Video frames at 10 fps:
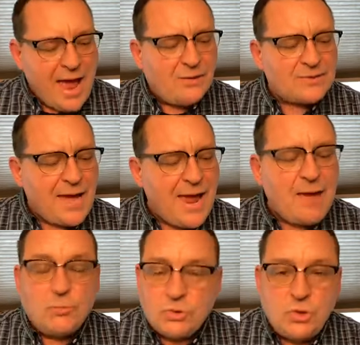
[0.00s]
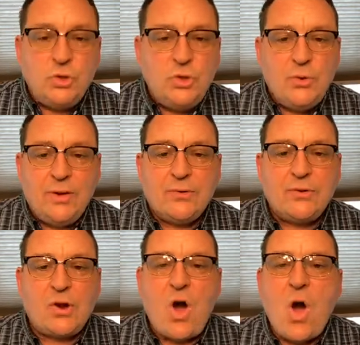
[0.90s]
how does that happen? Do you hear
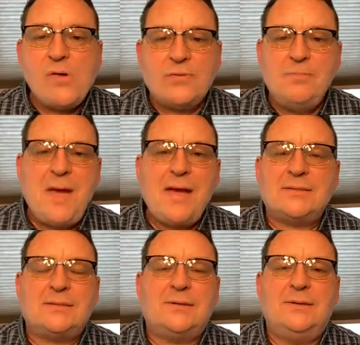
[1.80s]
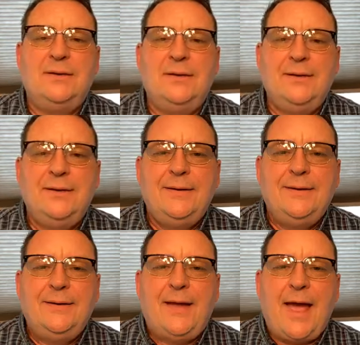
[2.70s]
the call of the master?
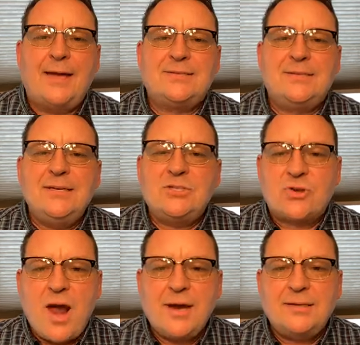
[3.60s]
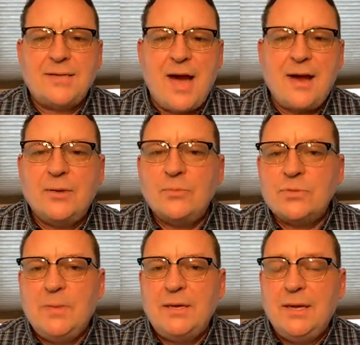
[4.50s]
As these trying times
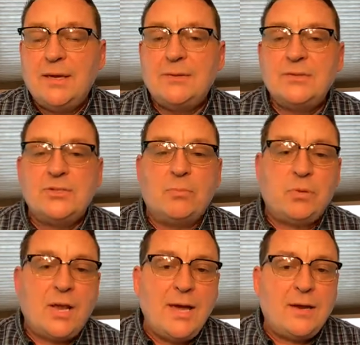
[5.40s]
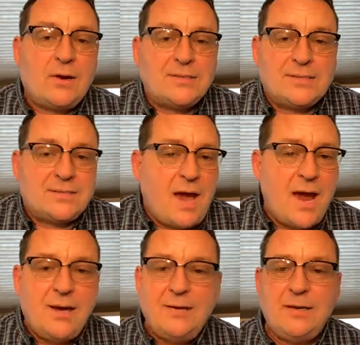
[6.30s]
begin to plague our
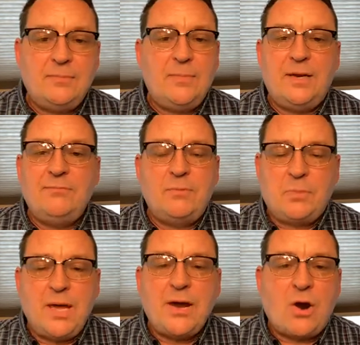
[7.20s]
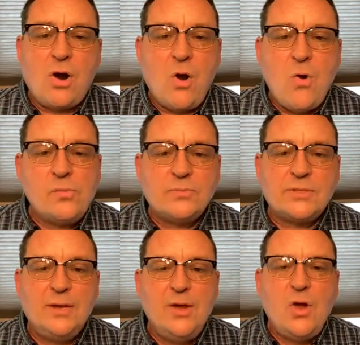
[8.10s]
society and even plague our homes,